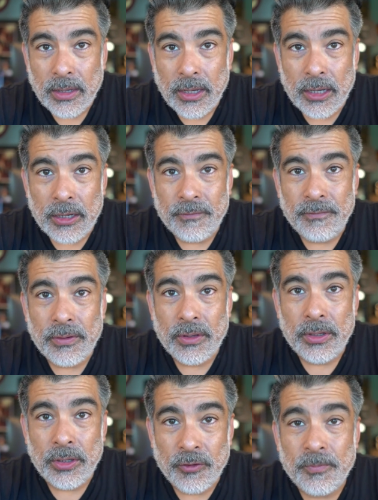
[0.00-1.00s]
And if
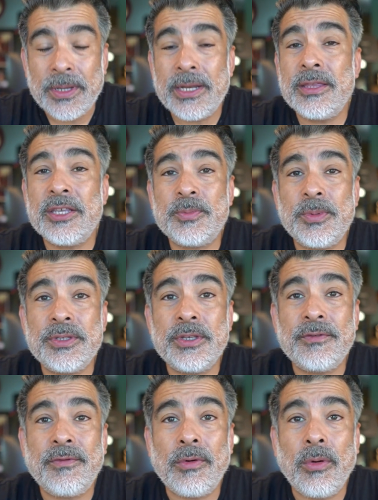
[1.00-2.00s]
you've been in this
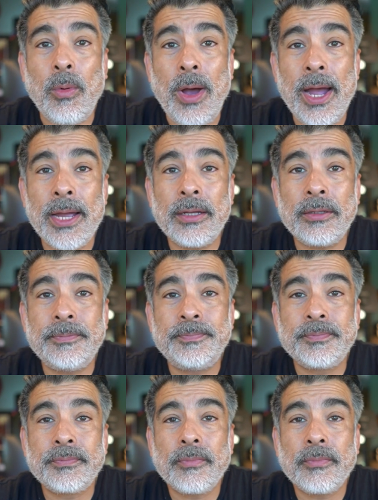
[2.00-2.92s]
business for a while,